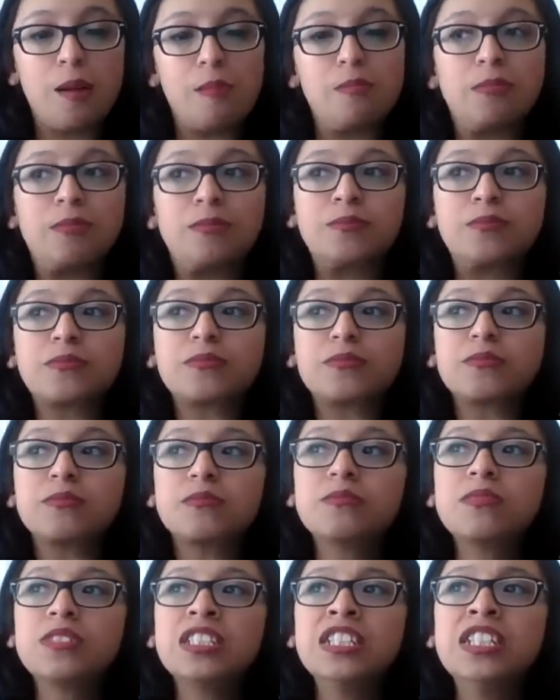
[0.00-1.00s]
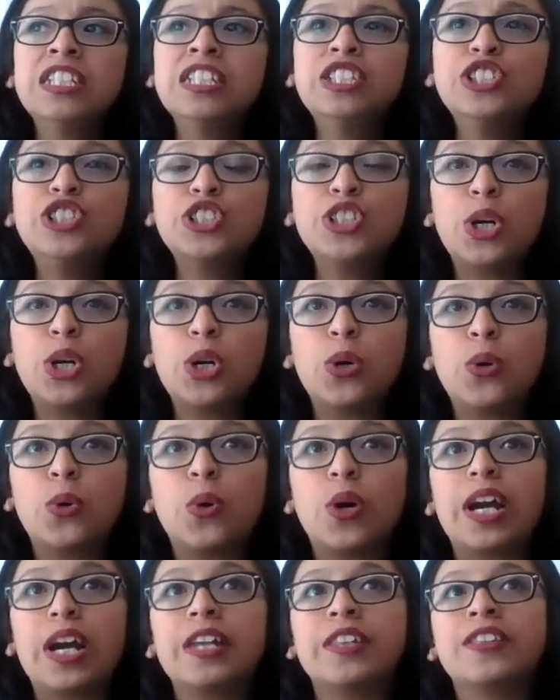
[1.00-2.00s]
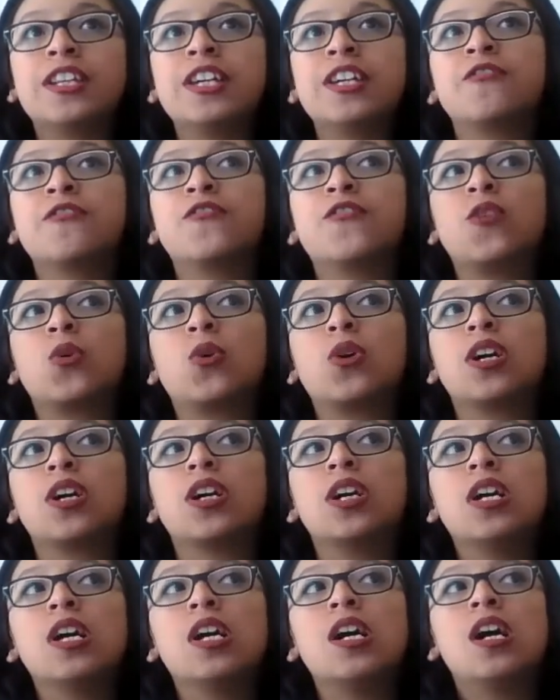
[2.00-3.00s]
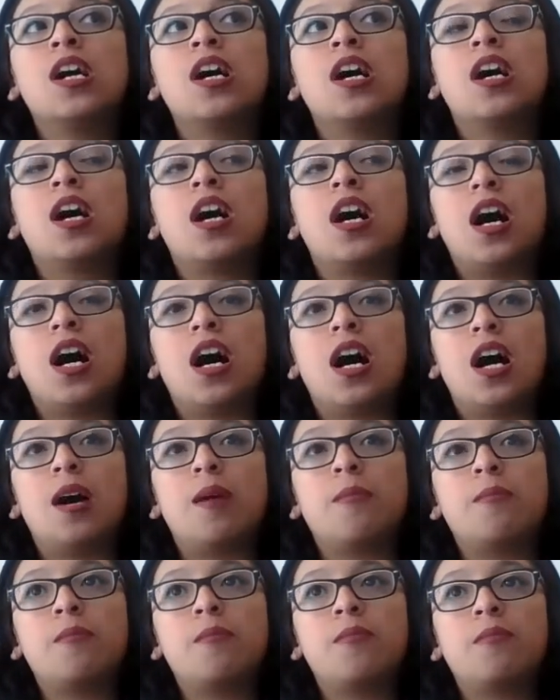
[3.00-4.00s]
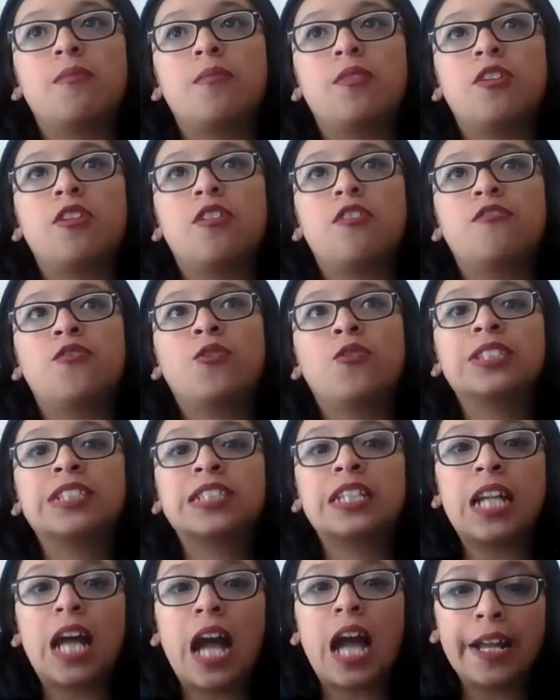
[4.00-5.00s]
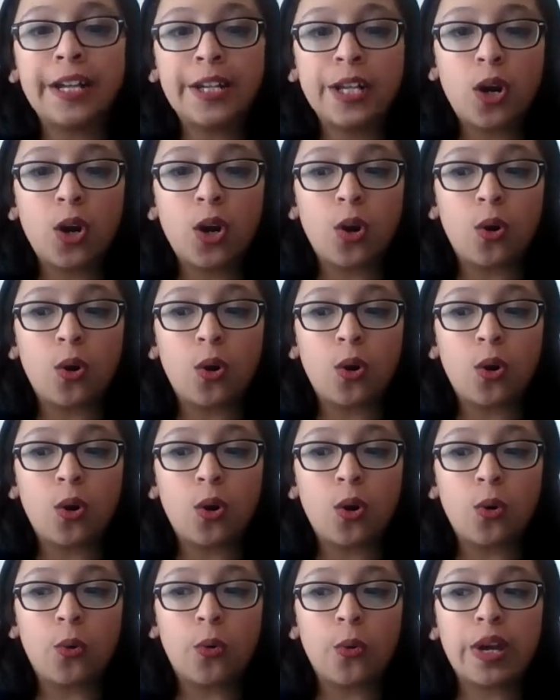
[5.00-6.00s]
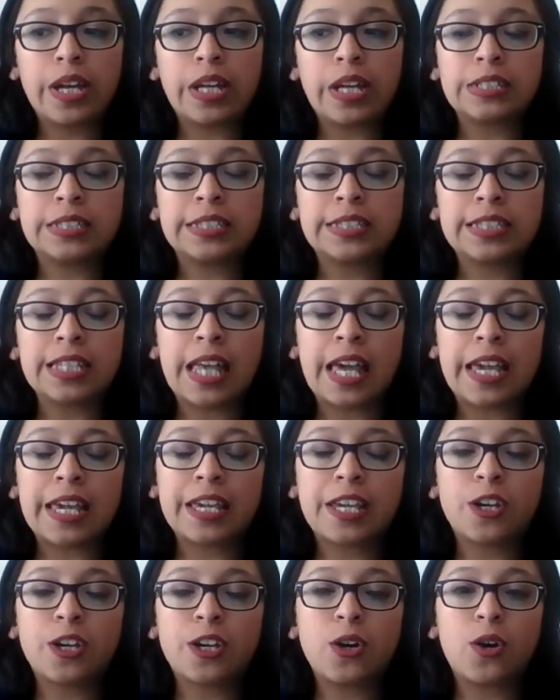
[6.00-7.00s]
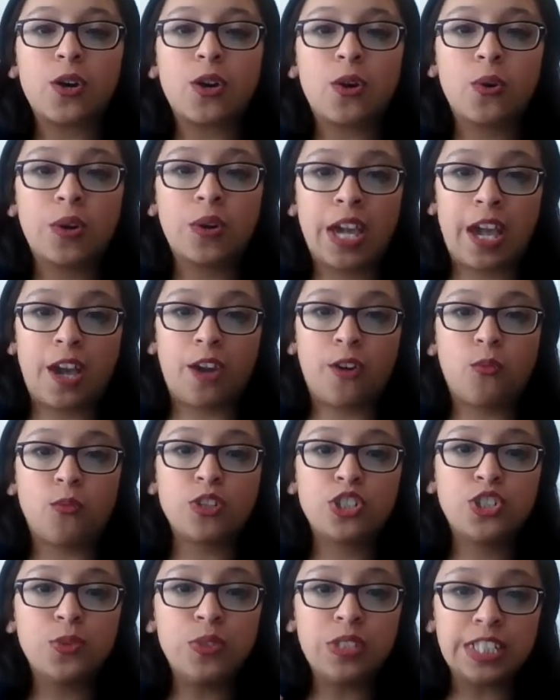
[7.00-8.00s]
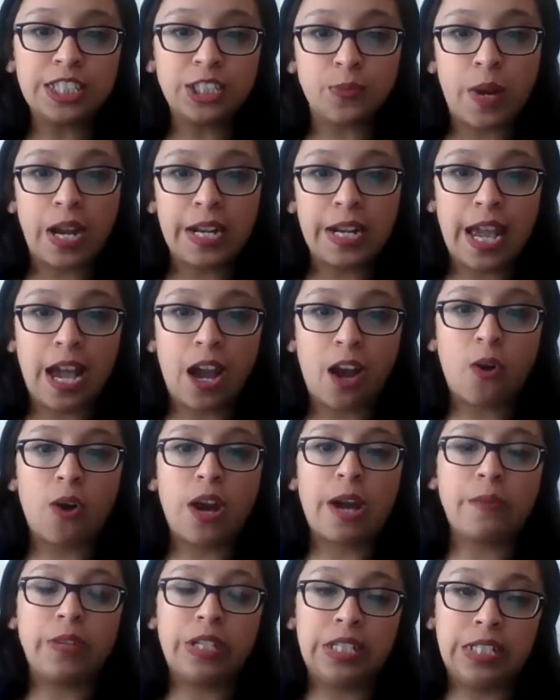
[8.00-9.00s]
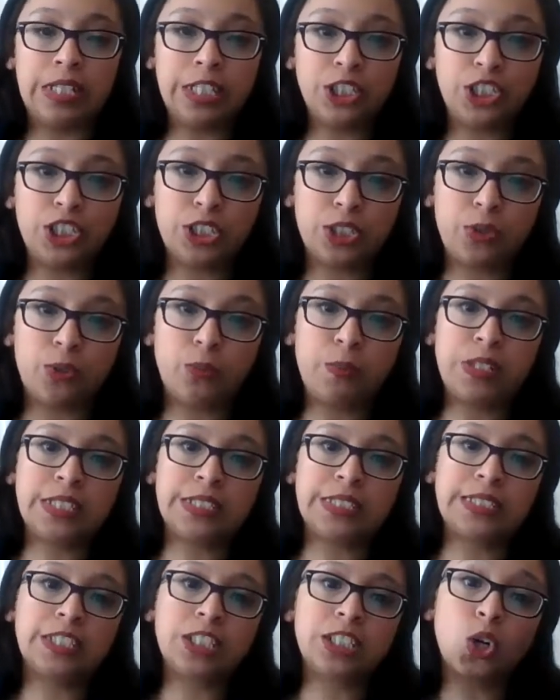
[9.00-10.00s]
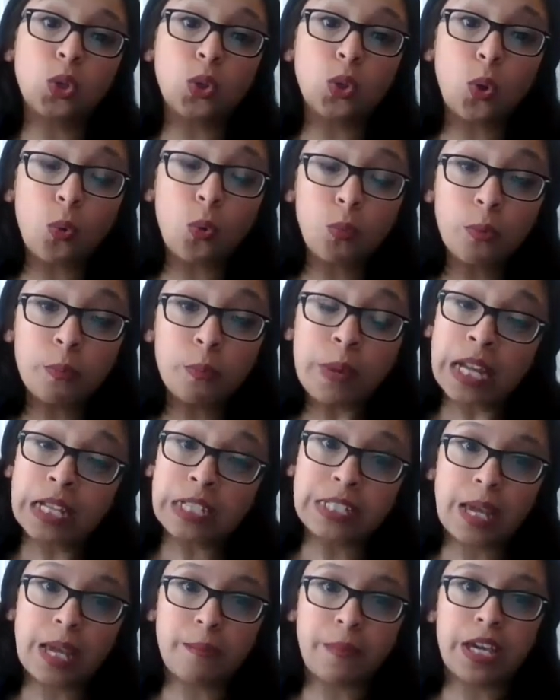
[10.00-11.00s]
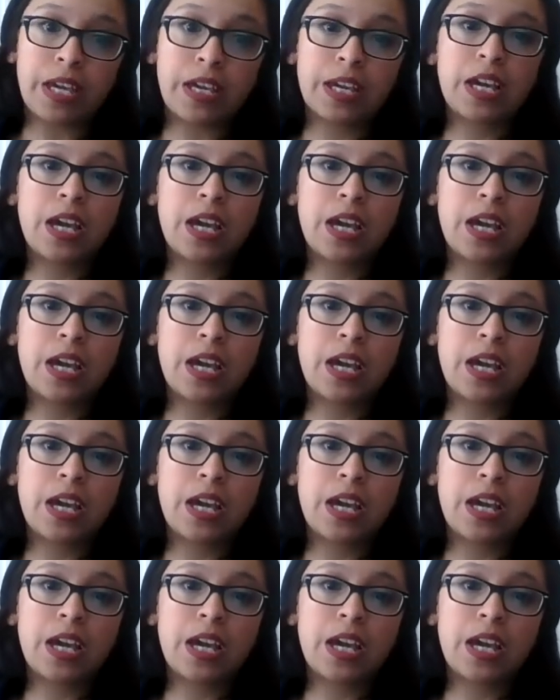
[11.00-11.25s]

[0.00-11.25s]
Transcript: Um, and so I think for um, folks that I know, it's like, okay, we're doing this right now, and we need to because it's a global pandemic.